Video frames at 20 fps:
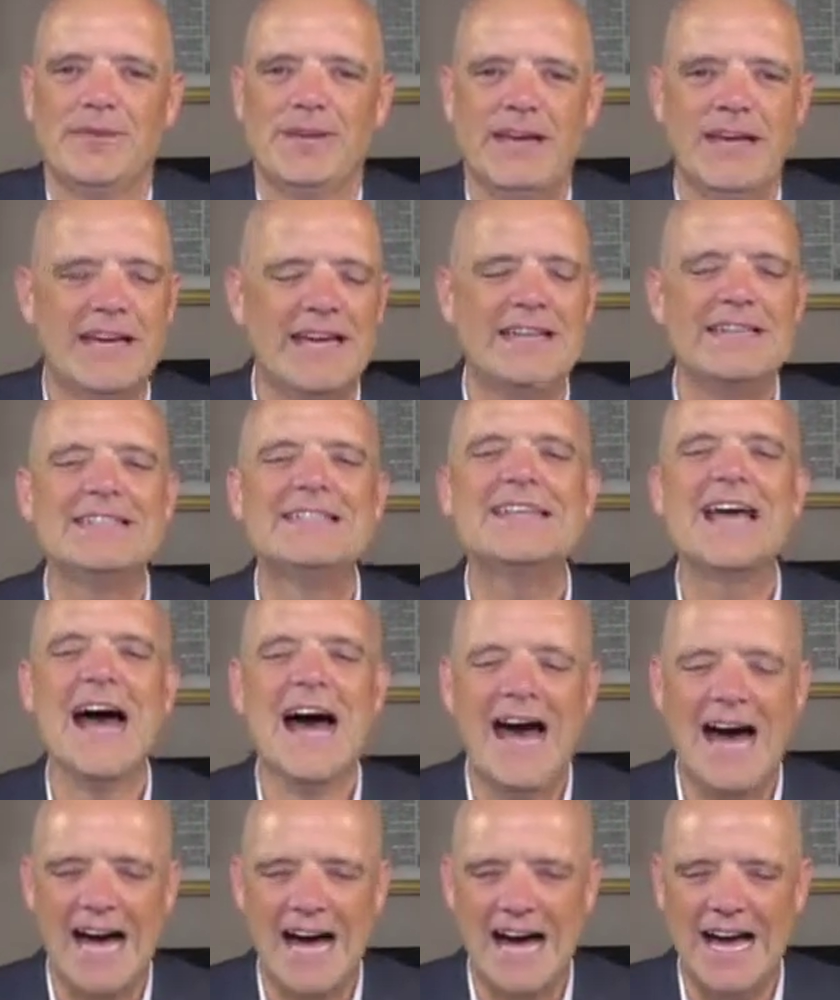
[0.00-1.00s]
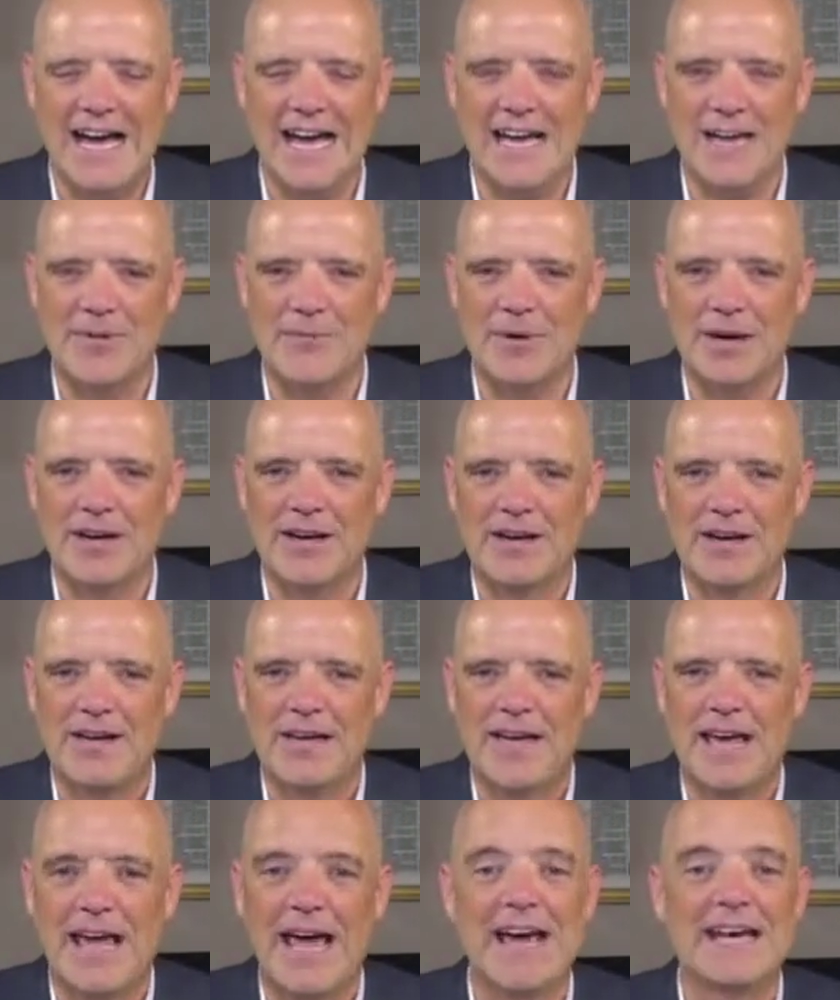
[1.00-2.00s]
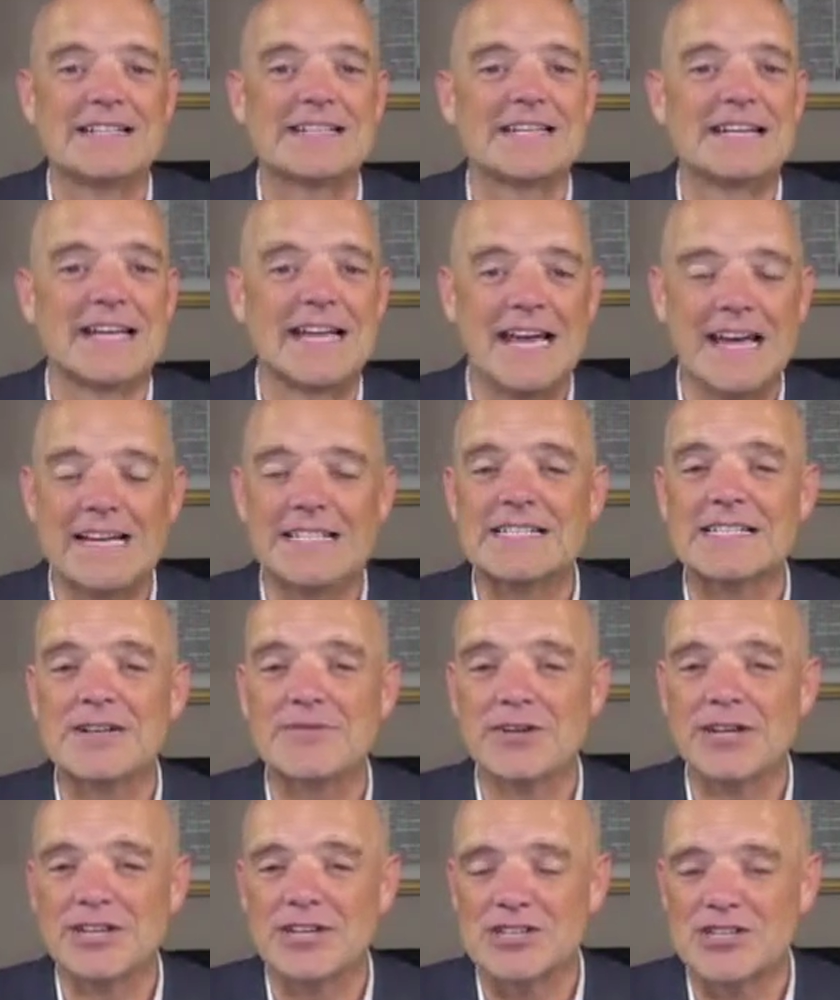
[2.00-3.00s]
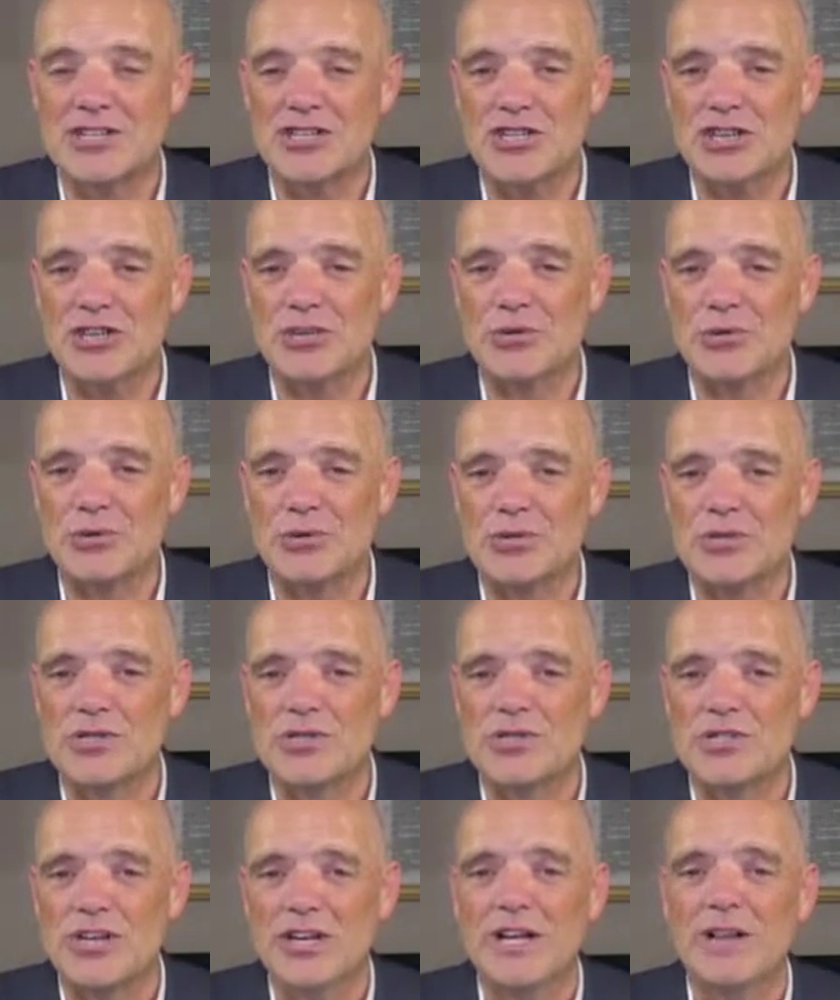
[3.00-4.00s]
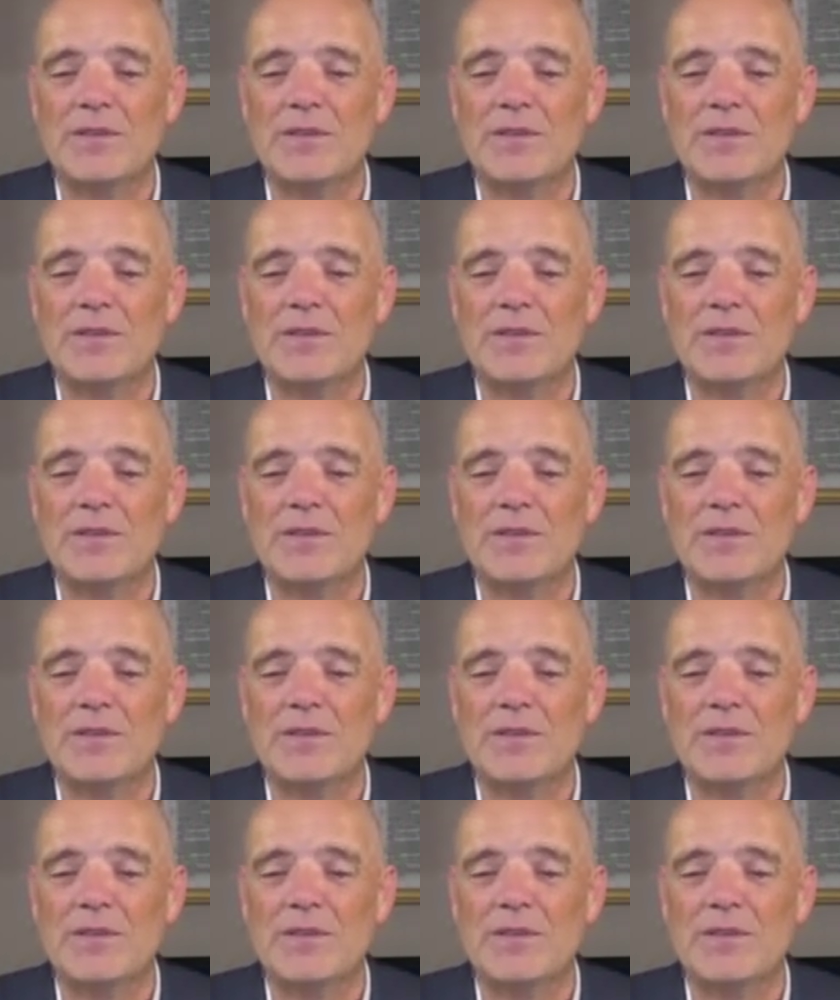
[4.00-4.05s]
in time has less of an excuse